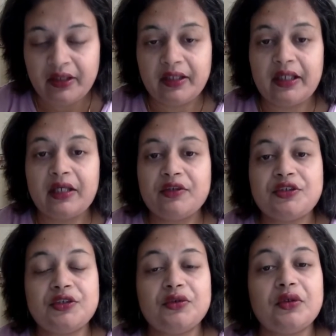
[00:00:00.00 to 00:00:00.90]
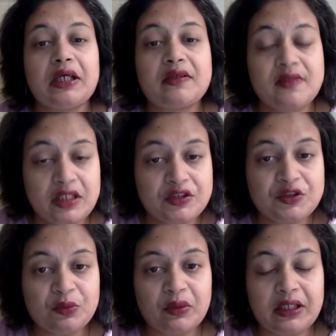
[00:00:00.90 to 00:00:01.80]
and how to
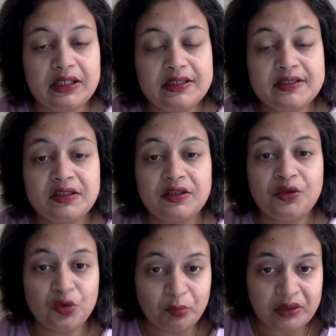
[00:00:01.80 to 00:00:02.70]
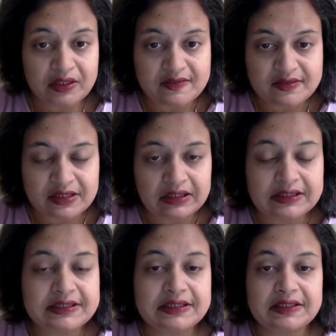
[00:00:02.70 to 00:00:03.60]
accentuate your
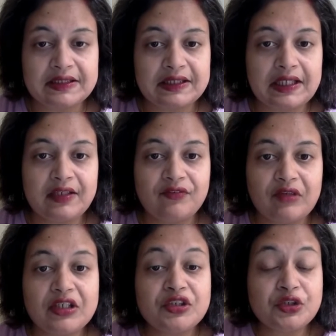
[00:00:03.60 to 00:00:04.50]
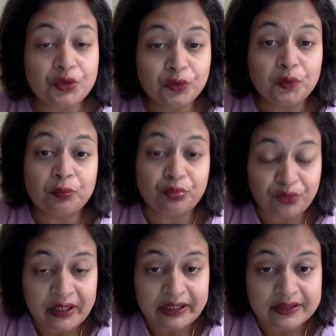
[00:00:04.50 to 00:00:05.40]
personality and elevate your
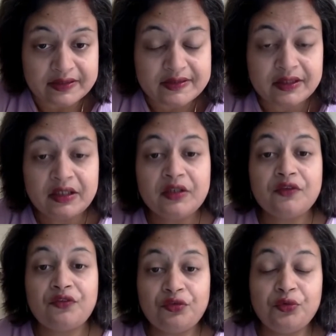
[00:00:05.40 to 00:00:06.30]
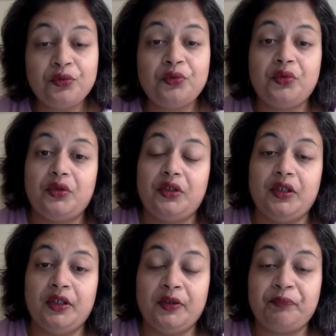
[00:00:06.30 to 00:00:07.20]
brand through
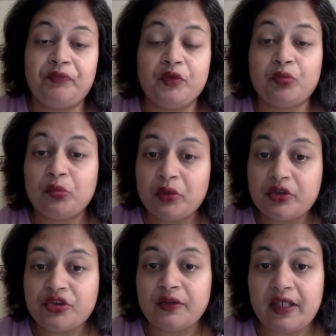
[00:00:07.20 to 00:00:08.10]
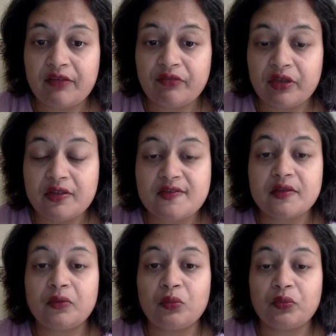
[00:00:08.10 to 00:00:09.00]
your promotional efforts